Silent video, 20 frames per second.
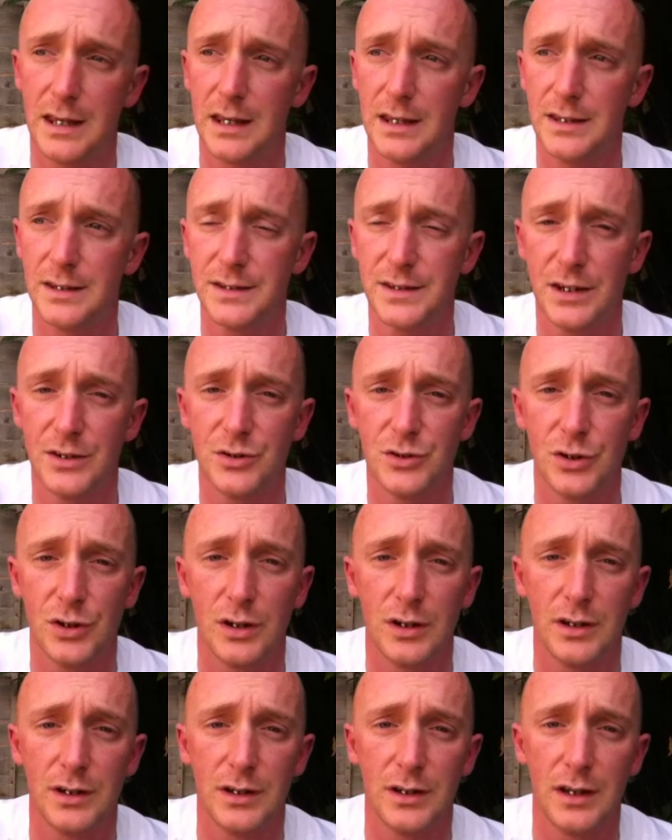it's such
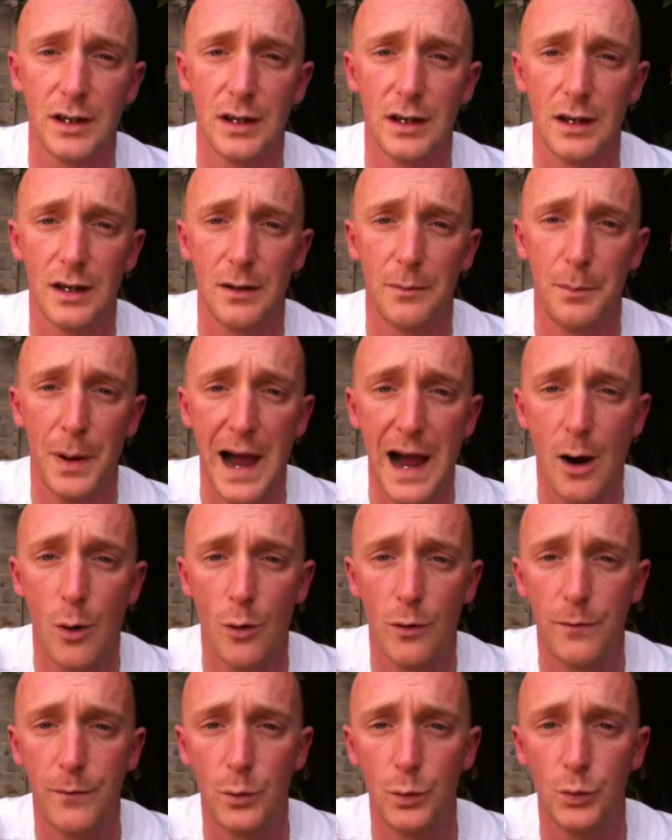a
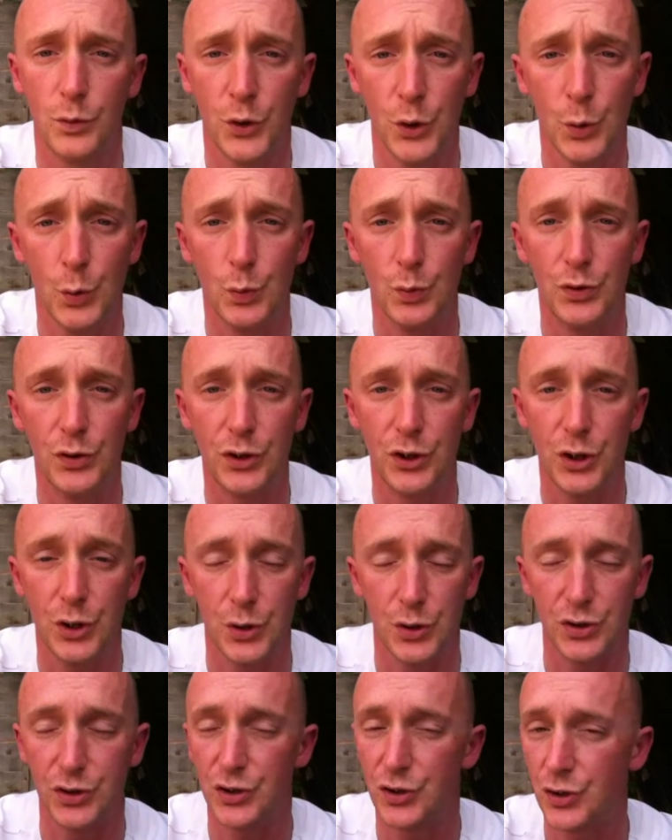powerful tool to
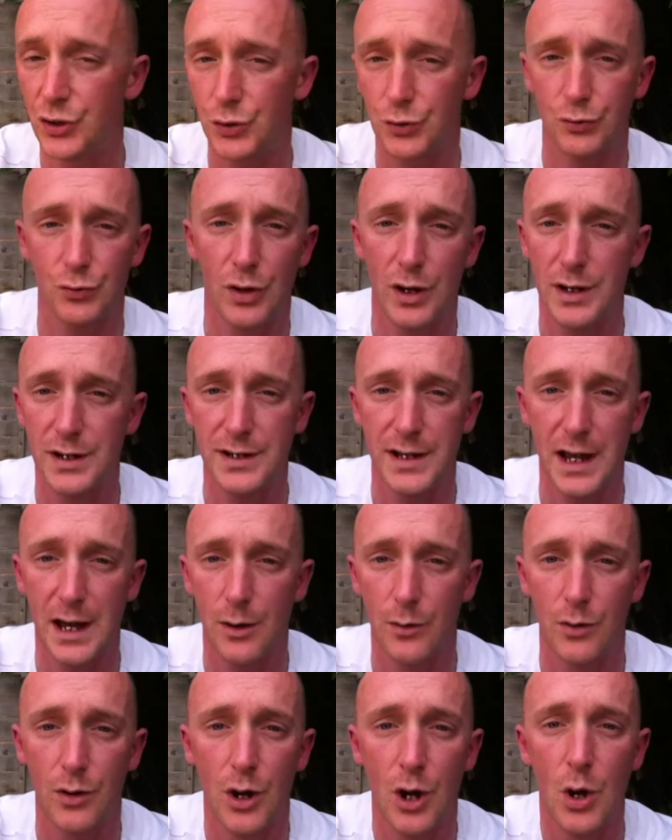use, to just write
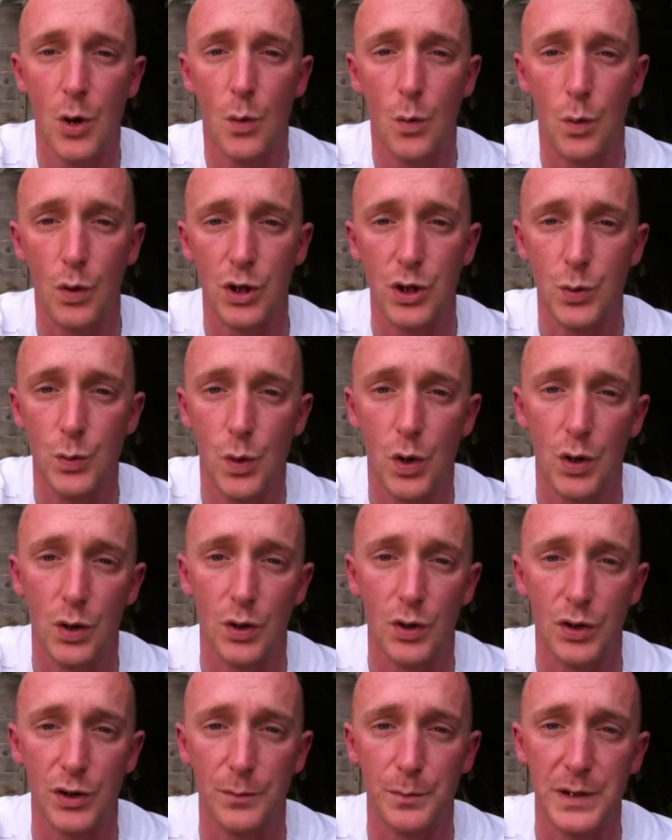down what you
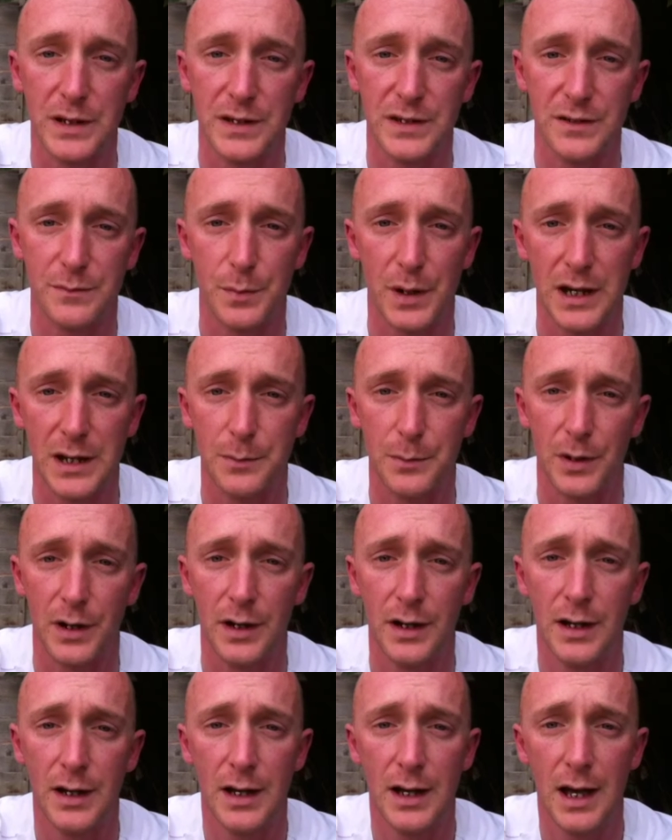want on a piece of paper,
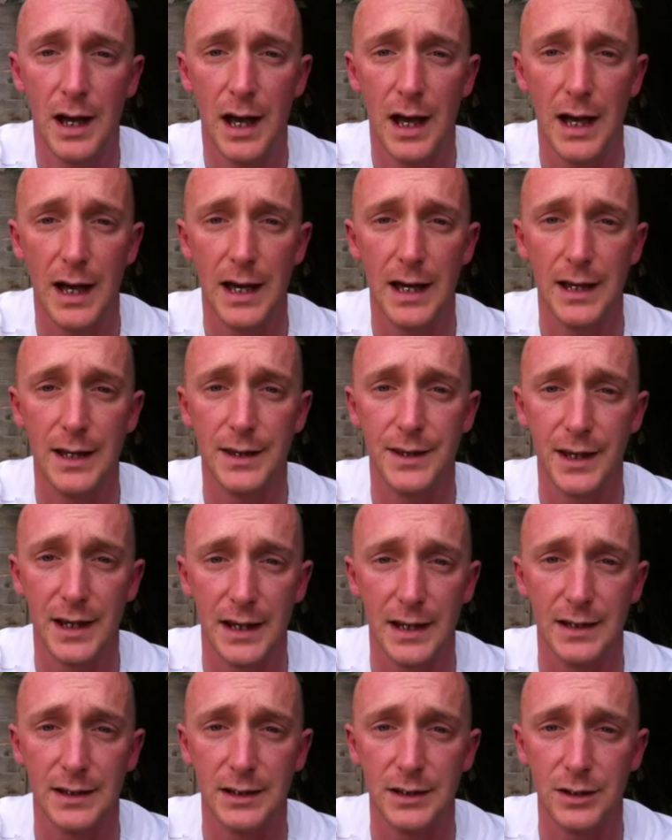
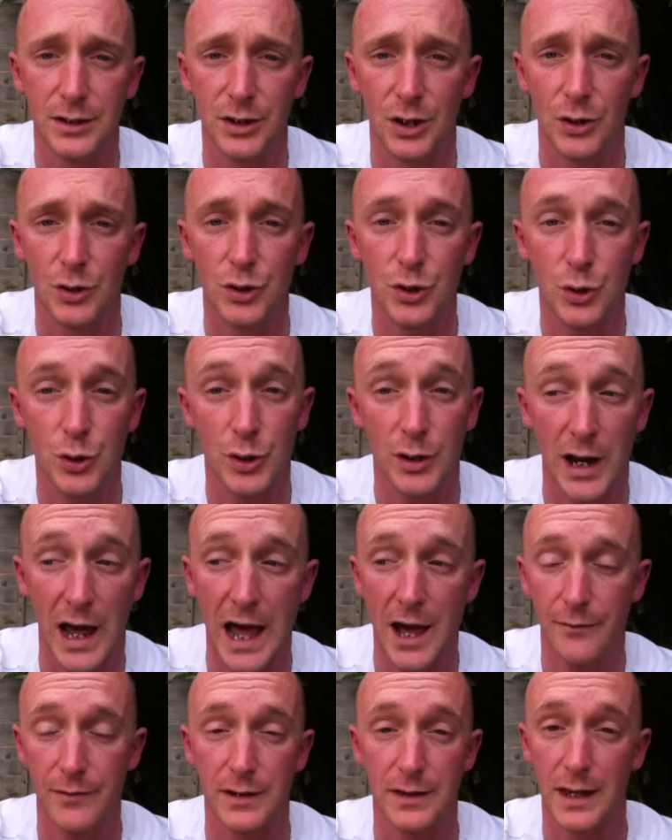that you can
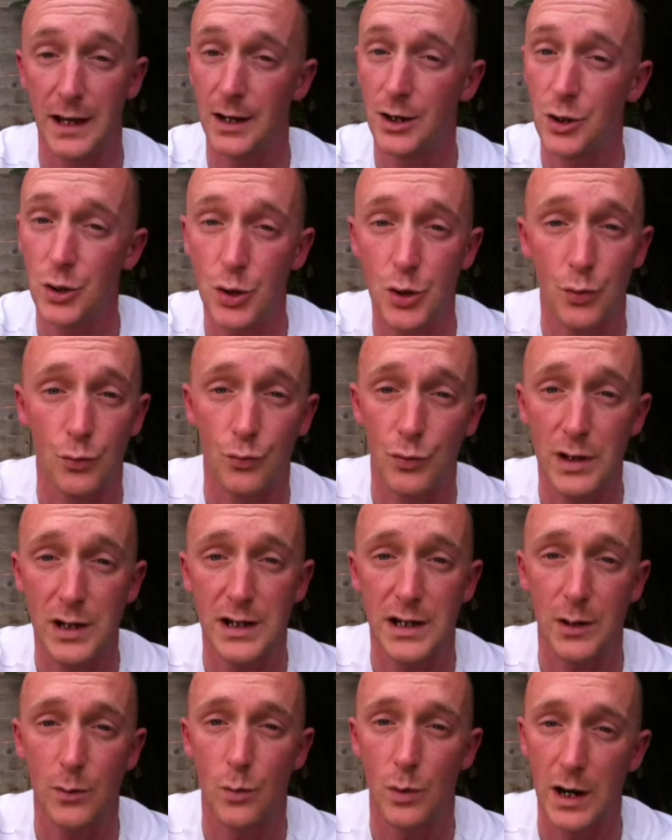have it then, you can
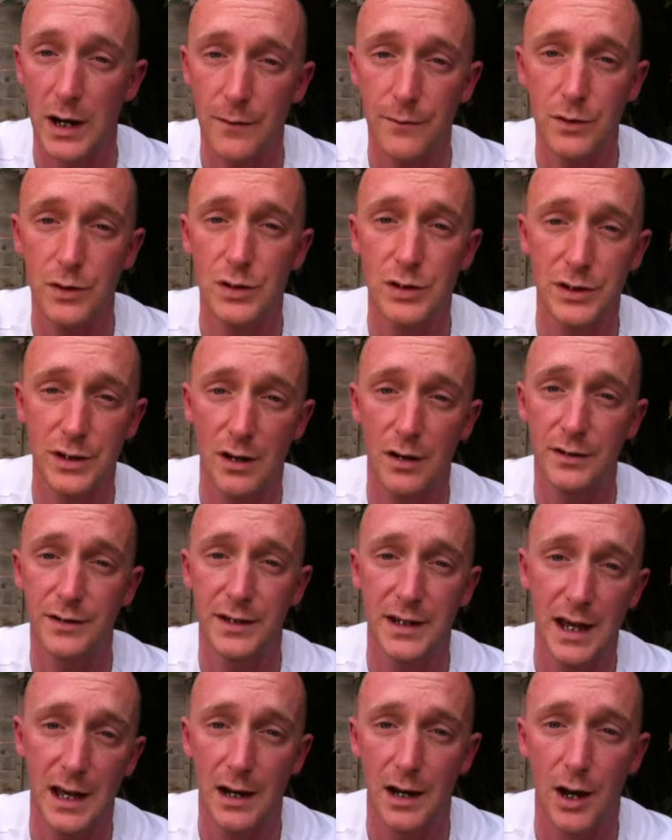read it whenever you start
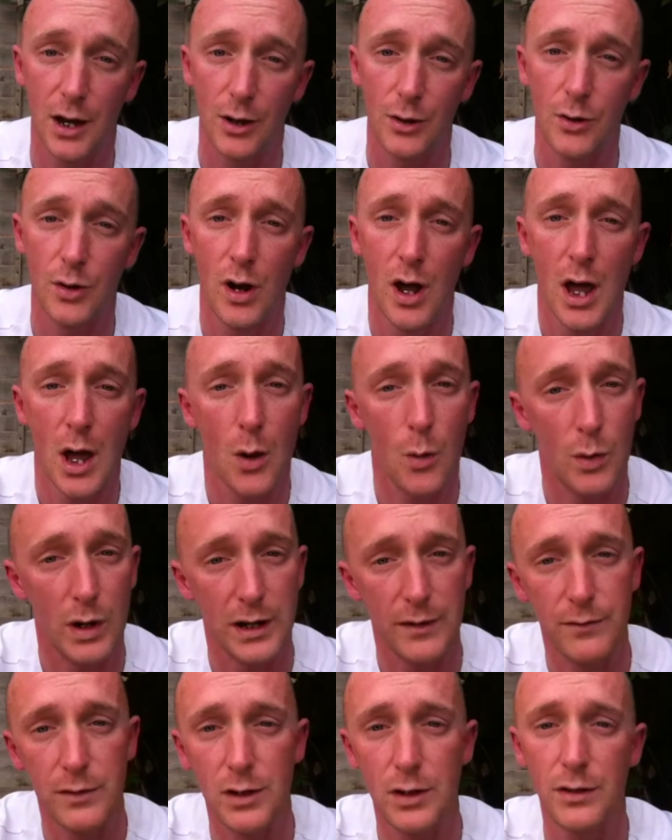to get low,
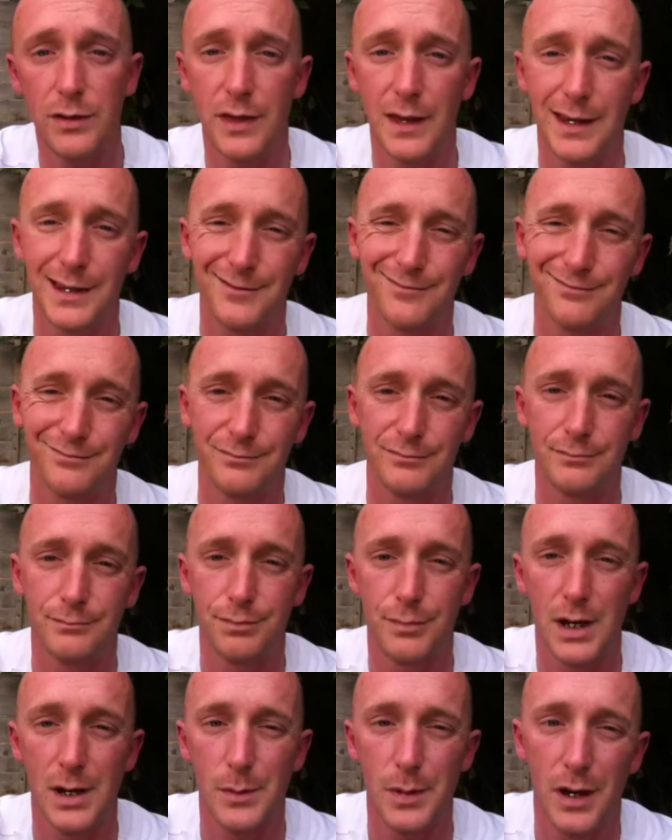whenever you think
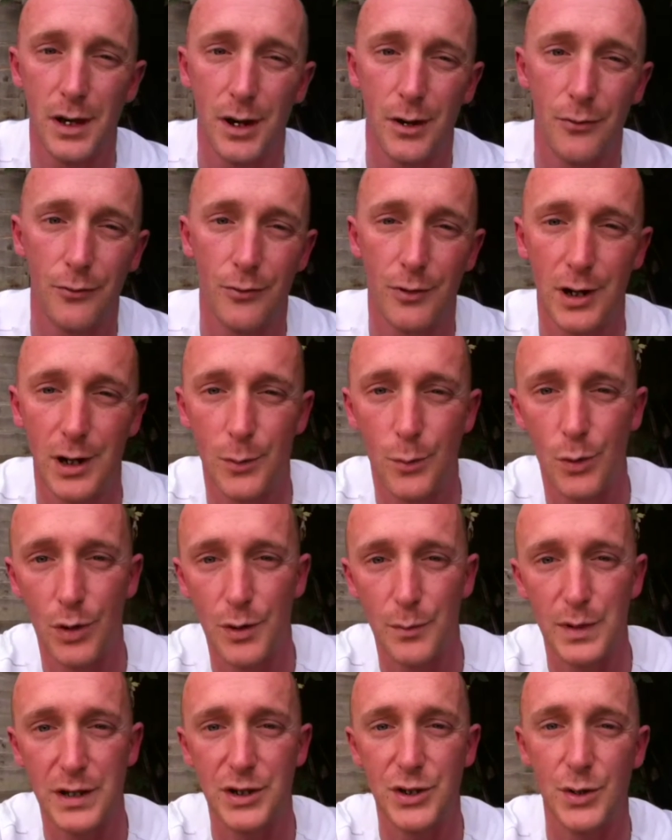maybe I don't really
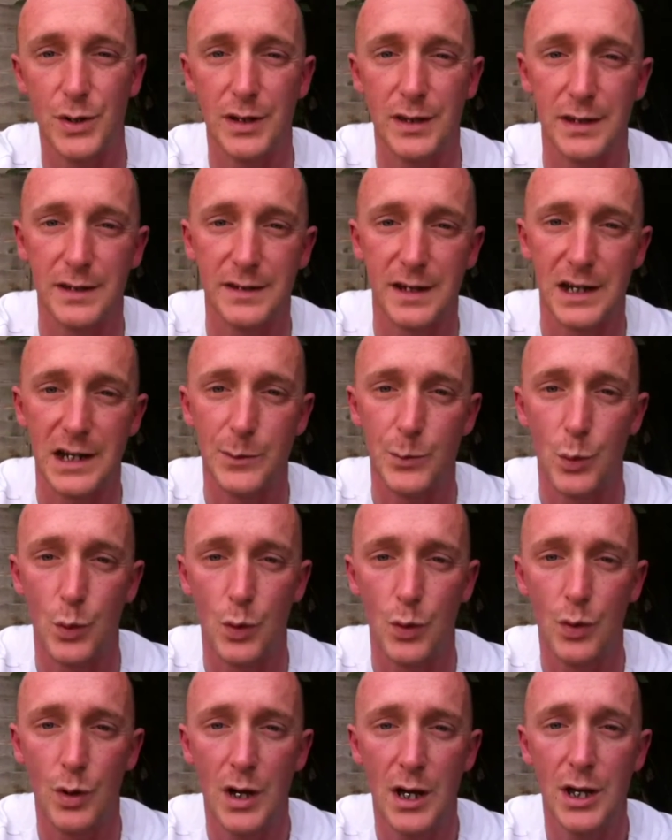want to be doing this
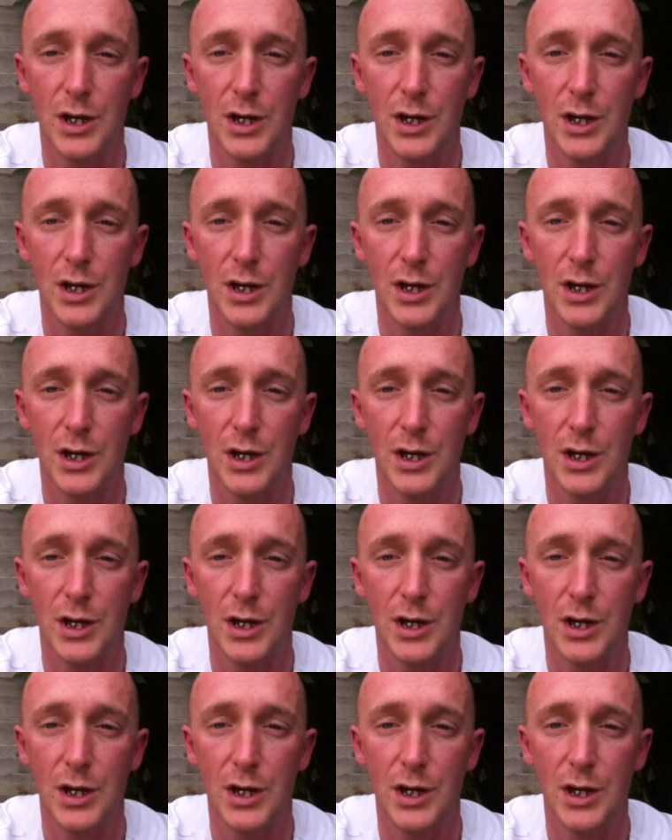anymore.